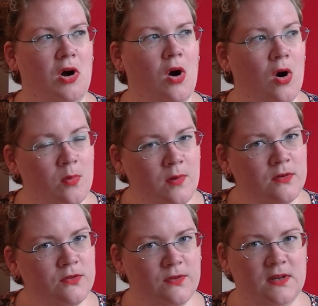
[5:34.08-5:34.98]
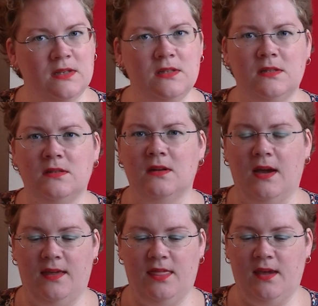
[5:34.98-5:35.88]
almost finished.
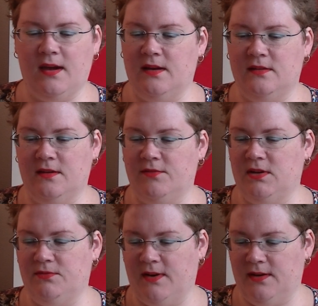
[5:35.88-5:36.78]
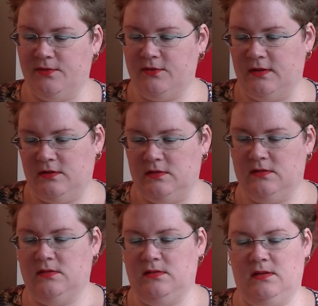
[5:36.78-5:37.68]
I think I had 75
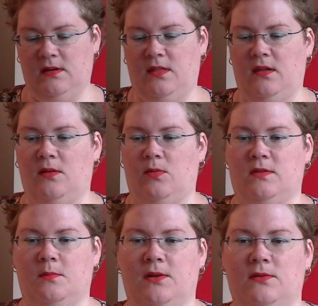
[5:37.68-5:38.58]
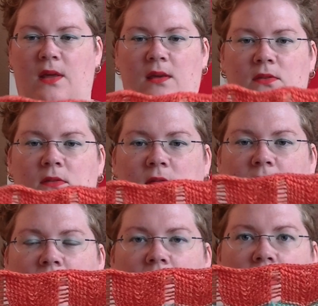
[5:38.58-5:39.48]
stitches. I think it was about this,
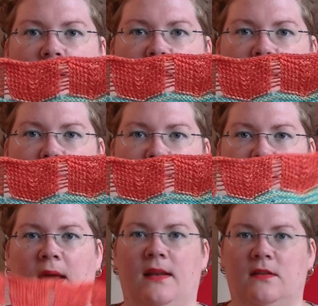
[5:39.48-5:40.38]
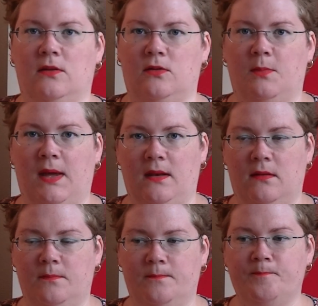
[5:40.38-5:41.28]
but I had to go to bed.
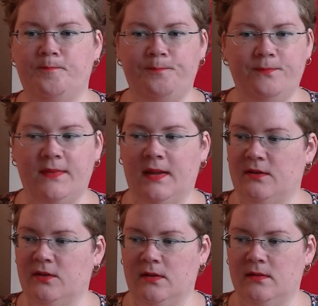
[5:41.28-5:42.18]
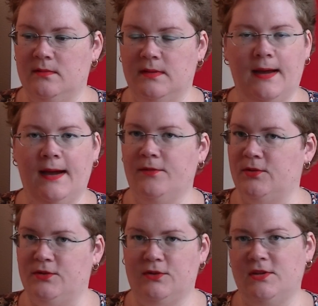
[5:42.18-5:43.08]
I thought I
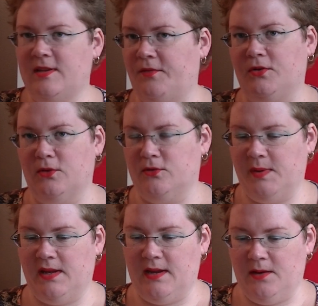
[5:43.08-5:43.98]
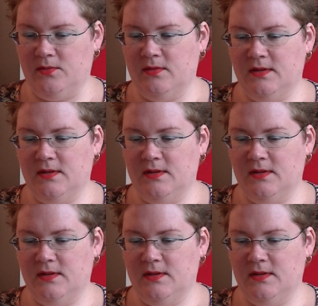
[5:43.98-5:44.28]
will just have to go to bed now